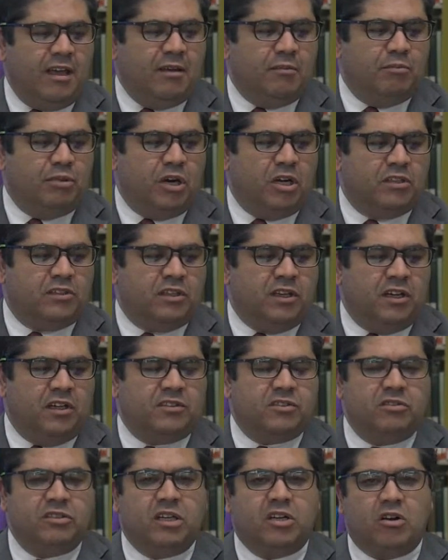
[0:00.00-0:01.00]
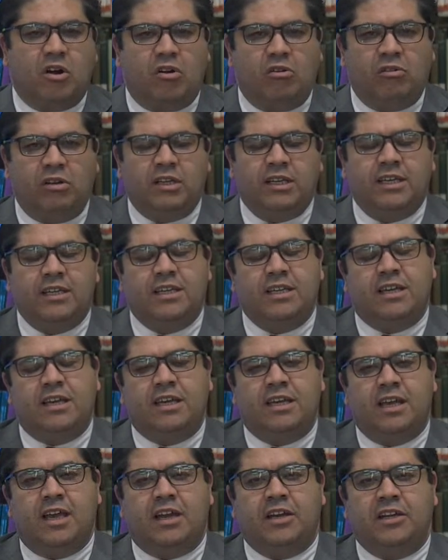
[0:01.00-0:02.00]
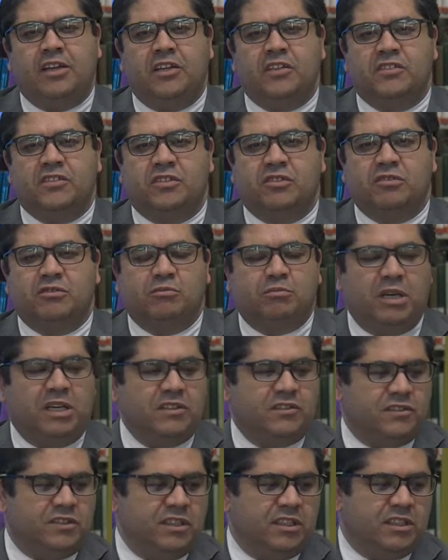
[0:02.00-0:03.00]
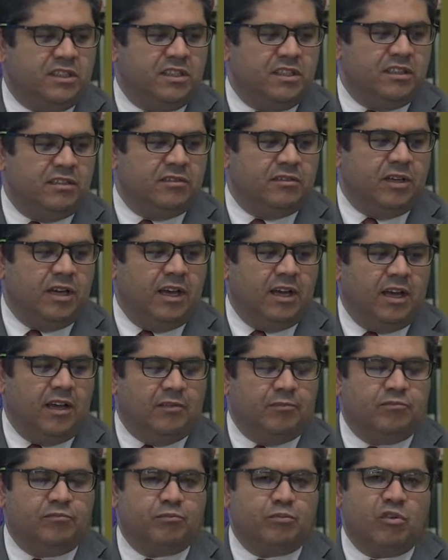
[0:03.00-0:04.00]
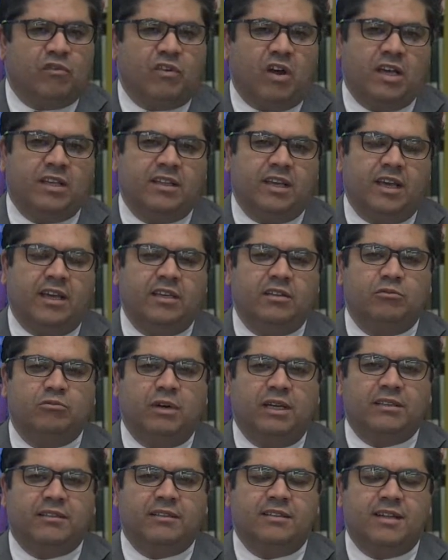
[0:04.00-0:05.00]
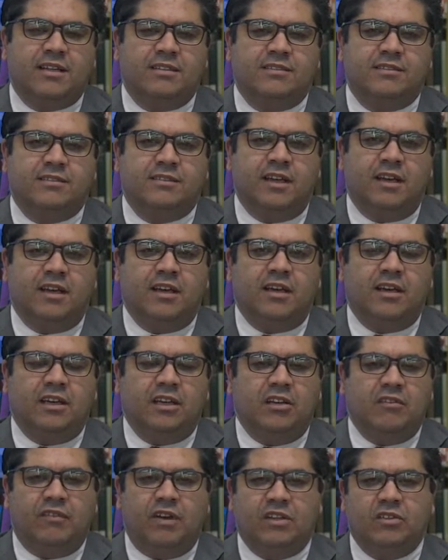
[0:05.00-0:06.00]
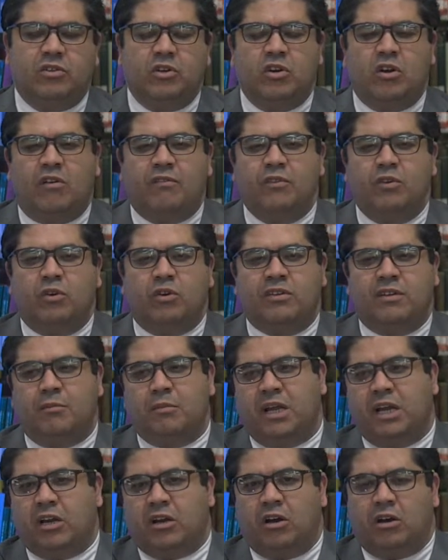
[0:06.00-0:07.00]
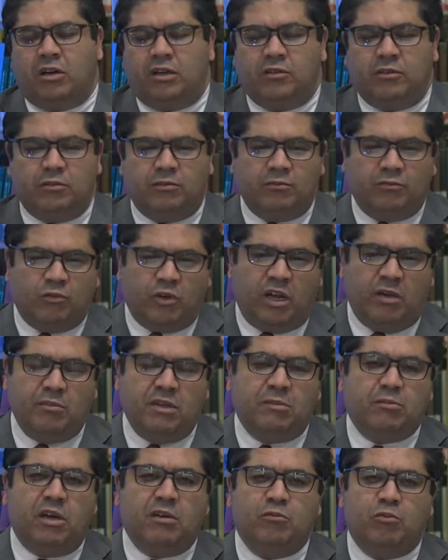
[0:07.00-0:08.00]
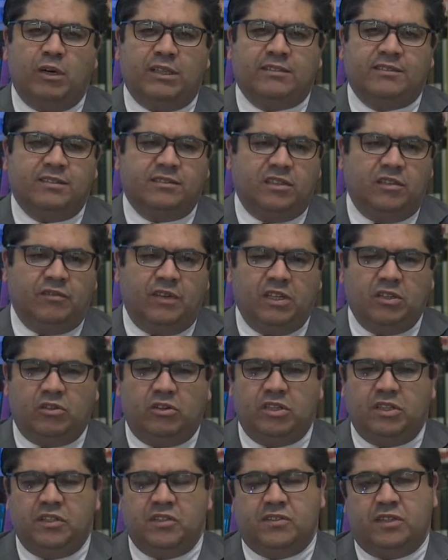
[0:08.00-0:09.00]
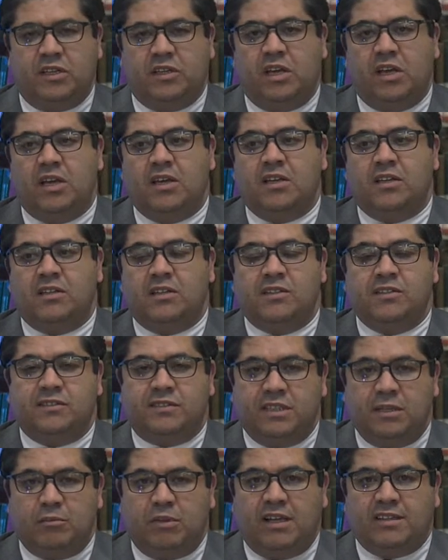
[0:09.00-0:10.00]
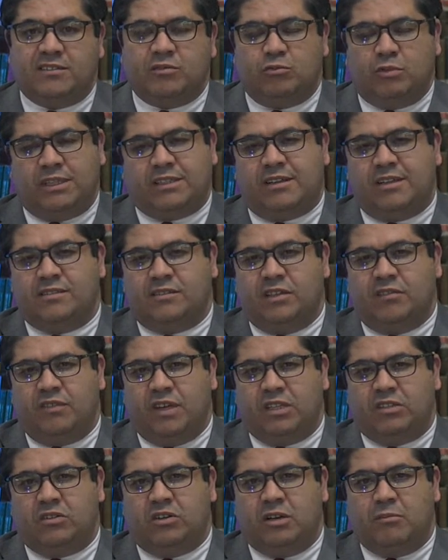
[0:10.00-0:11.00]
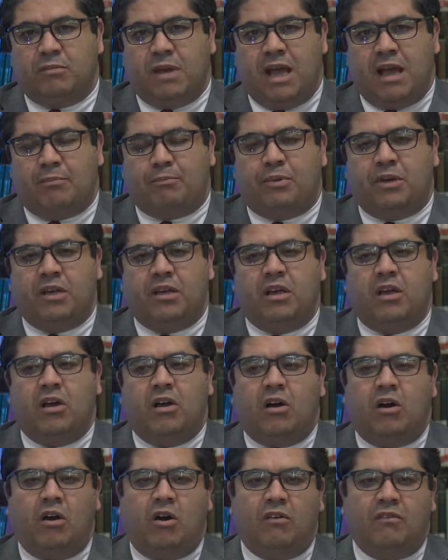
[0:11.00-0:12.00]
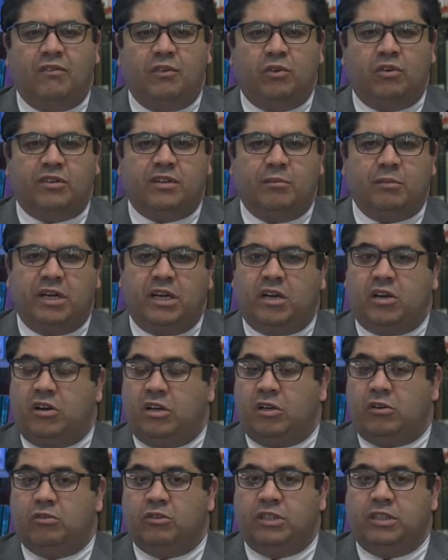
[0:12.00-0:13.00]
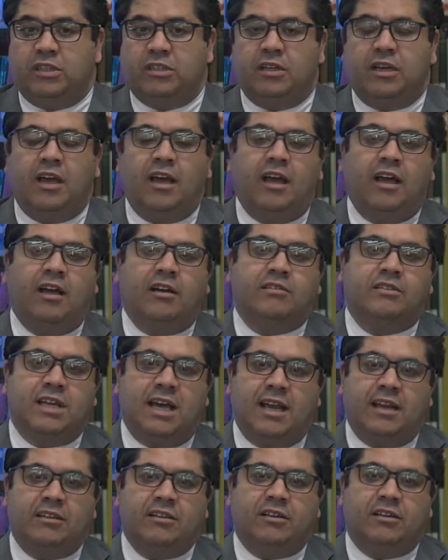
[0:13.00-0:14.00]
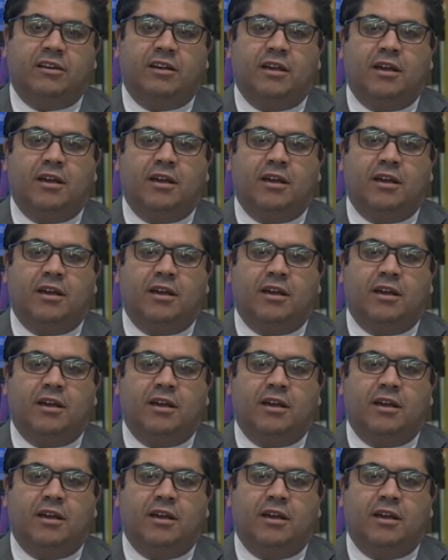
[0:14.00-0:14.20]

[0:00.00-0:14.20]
But so the goal here is to basically provide a wetlands inventory of North America. What I mean by wetlands inventory is a seamless wetlands inventory map of North America, including Canada,